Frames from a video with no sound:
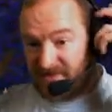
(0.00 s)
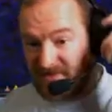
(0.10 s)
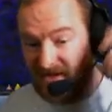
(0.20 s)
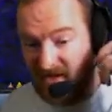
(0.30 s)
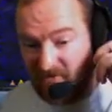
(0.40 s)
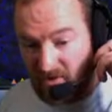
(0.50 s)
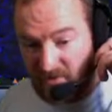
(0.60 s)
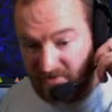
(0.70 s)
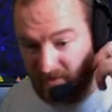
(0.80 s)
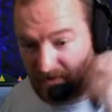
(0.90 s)
Thank you very
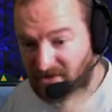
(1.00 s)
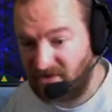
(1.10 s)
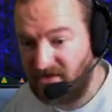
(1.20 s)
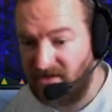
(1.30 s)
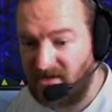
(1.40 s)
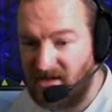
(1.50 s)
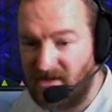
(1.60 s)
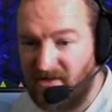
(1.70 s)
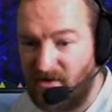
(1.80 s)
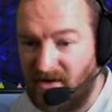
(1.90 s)
much for watching.
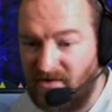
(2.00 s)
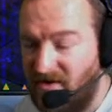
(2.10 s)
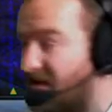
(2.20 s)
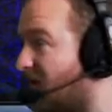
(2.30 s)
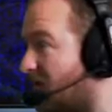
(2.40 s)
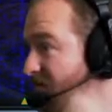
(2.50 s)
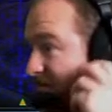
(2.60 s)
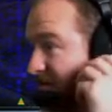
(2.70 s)
I thought I'd try that